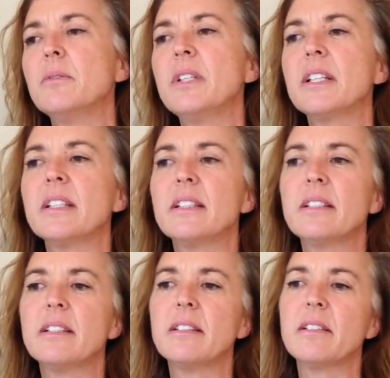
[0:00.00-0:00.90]
We
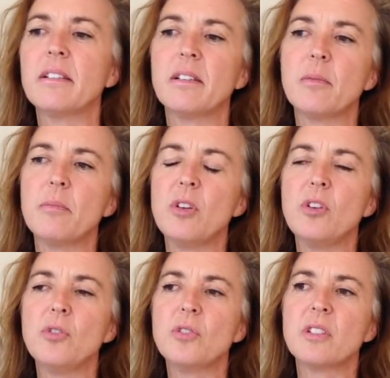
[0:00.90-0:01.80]
can
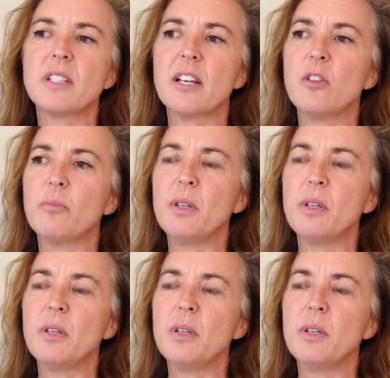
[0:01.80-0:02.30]
use it to help